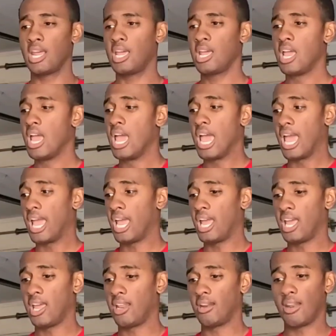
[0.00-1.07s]
that,
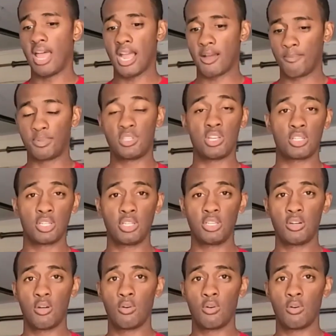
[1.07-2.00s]
and I could potentially